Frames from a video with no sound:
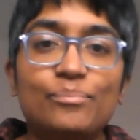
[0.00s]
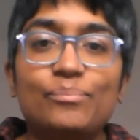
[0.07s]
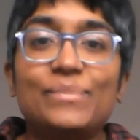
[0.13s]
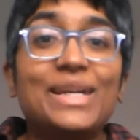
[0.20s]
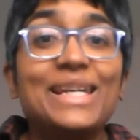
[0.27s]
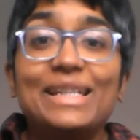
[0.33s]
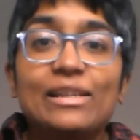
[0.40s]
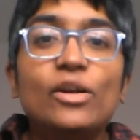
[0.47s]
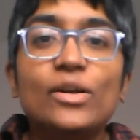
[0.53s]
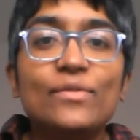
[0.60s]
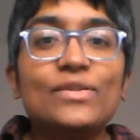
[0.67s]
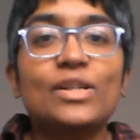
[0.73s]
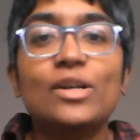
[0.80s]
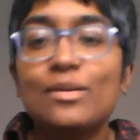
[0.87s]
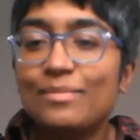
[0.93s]
in
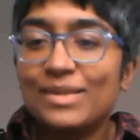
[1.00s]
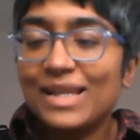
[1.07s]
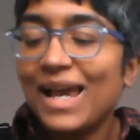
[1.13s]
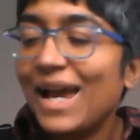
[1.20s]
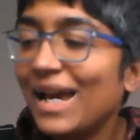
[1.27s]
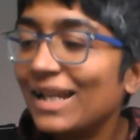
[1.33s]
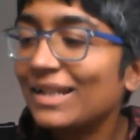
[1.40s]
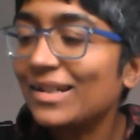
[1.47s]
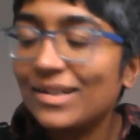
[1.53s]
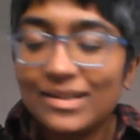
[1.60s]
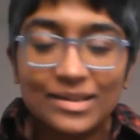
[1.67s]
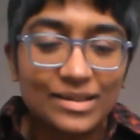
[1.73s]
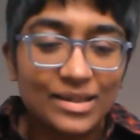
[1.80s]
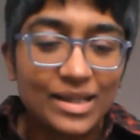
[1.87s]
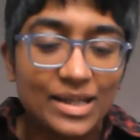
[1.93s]
Lifetimes
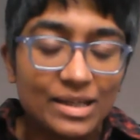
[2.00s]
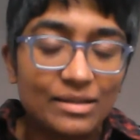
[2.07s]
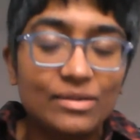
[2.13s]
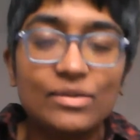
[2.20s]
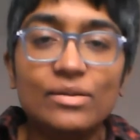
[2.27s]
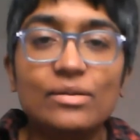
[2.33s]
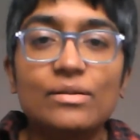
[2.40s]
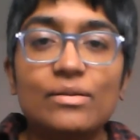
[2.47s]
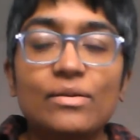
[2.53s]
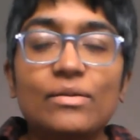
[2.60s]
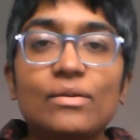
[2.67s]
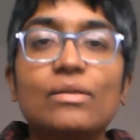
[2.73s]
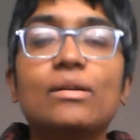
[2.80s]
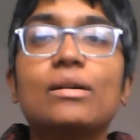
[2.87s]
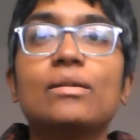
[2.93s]
and in
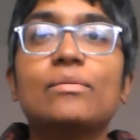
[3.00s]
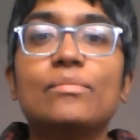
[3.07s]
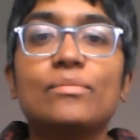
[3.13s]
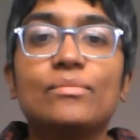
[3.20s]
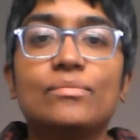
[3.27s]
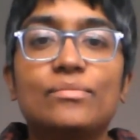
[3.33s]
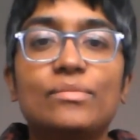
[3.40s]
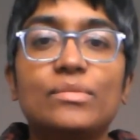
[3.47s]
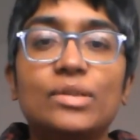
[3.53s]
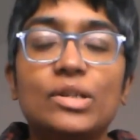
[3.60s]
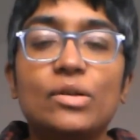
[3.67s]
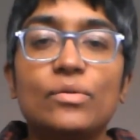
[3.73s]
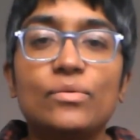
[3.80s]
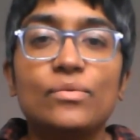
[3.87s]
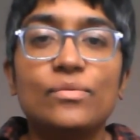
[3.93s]
you
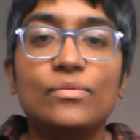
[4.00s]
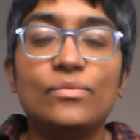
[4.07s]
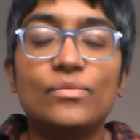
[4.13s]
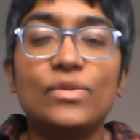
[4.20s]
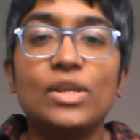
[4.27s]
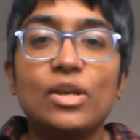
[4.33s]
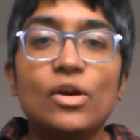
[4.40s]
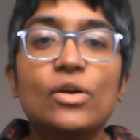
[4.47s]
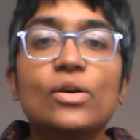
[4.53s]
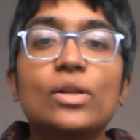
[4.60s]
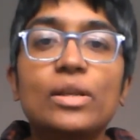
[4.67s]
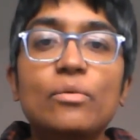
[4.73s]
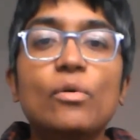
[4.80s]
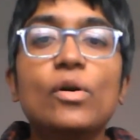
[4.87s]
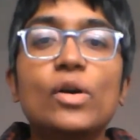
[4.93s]
know, the early
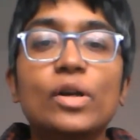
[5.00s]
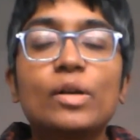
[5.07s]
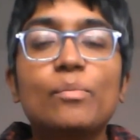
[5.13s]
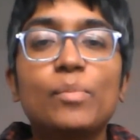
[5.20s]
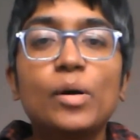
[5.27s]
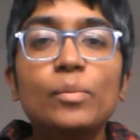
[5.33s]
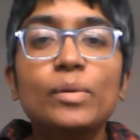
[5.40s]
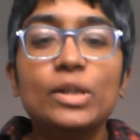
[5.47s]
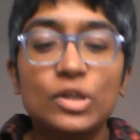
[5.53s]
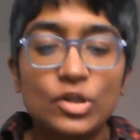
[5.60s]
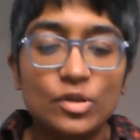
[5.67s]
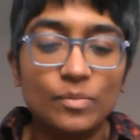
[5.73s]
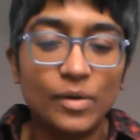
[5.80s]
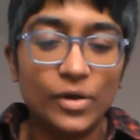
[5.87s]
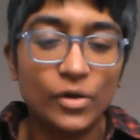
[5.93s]
work
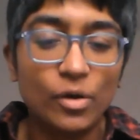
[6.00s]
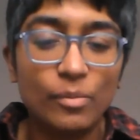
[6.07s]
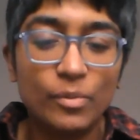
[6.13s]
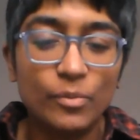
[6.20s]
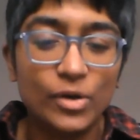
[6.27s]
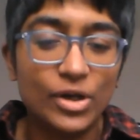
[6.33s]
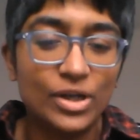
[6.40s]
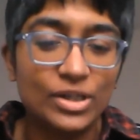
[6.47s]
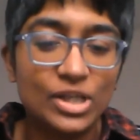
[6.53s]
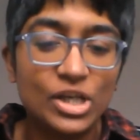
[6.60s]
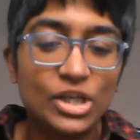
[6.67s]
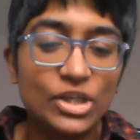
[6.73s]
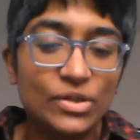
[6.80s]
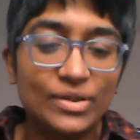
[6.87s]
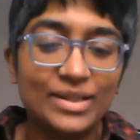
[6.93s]
published by Commonword,
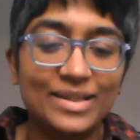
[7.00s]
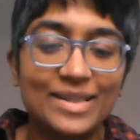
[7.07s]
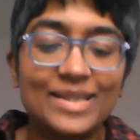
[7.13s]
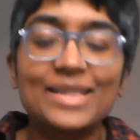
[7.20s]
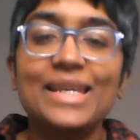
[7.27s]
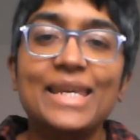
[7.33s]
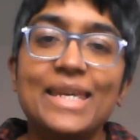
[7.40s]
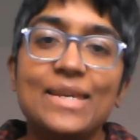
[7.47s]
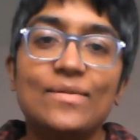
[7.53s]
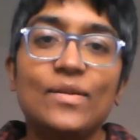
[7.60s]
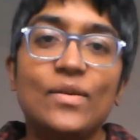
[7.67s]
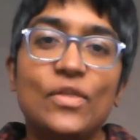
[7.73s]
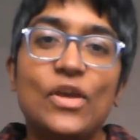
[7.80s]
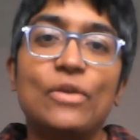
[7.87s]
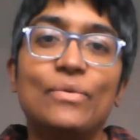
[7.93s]
you can see
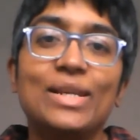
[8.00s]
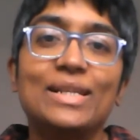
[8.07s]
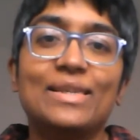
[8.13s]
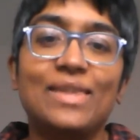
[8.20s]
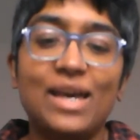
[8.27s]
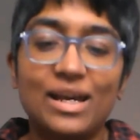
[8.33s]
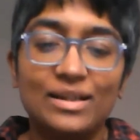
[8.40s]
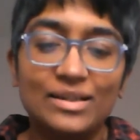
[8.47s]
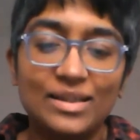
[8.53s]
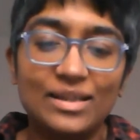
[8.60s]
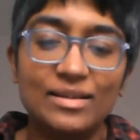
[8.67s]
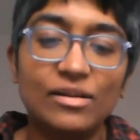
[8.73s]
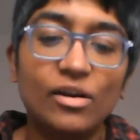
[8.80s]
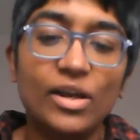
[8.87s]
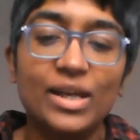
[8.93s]
that there is that
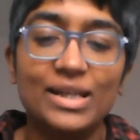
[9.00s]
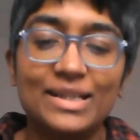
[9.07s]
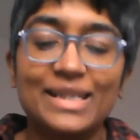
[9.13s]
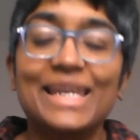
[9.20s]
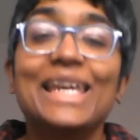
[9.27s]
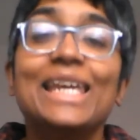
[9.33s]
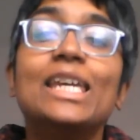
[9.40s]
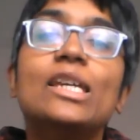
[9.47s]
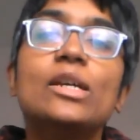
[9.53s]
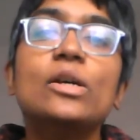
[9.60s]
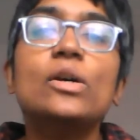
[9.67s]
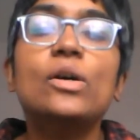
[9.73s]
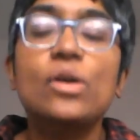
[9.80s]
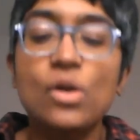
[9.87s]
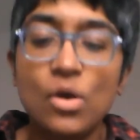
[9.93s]
desire to
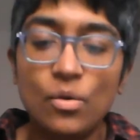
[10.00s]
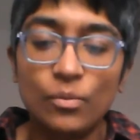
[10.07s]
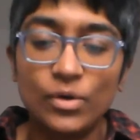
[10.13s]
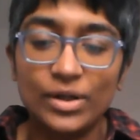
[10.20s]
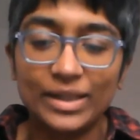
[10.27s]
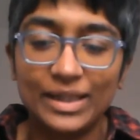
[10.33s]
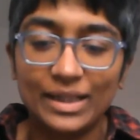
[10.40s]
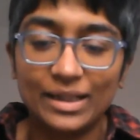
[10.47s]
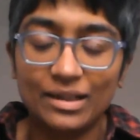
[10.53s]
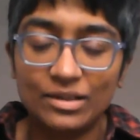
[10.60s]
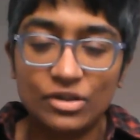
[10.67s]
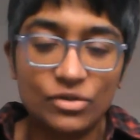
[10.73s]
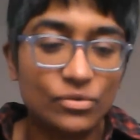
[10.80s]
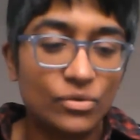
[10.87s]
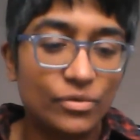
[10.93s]
hear working class
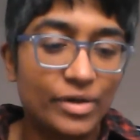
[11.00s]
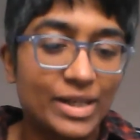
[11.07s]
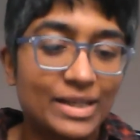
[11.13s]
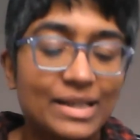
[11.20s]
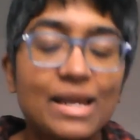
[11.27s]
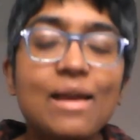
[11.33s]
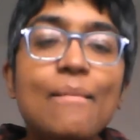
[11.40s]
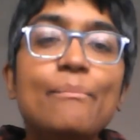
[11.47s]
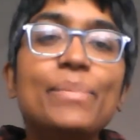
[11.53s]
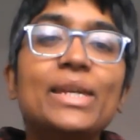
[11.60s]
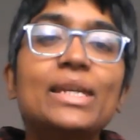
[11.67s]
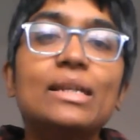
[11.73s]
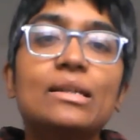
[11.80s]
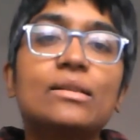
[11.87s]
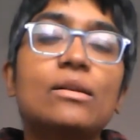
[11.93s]
stories
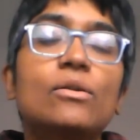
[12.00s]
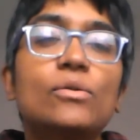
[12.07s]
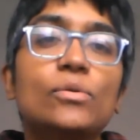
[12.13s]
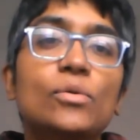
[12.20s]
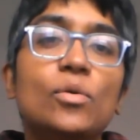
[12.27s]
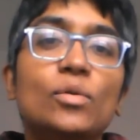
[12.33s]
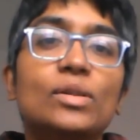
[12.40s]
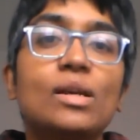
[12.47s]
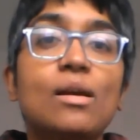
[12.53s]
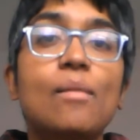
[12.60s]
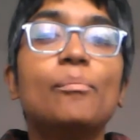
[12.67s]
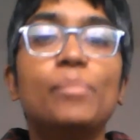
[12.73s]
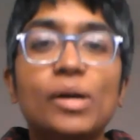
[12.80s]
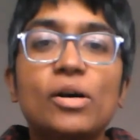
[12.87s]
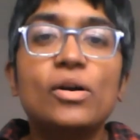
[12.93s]
being told
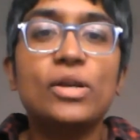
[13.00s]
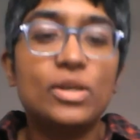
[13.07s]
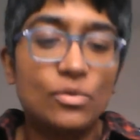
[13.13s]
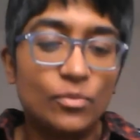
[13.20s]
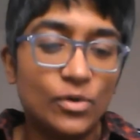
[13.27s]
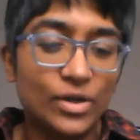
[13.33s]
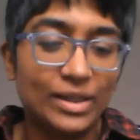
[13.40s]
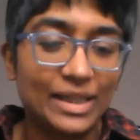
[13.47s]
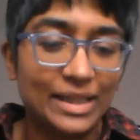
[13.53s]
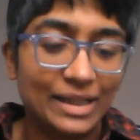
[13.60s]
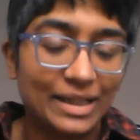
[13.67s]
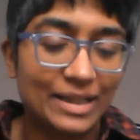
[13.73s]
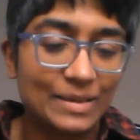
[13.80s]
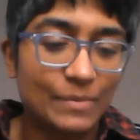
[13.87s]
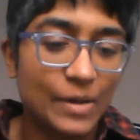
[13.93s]
by working
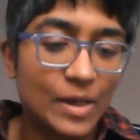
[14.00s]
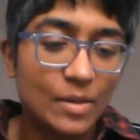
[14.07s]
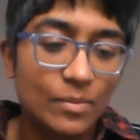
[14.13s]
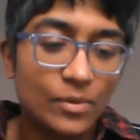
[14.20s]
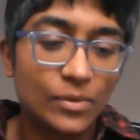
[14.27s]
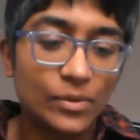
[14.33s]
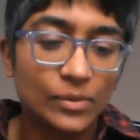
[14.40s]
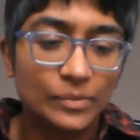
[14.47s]
class people.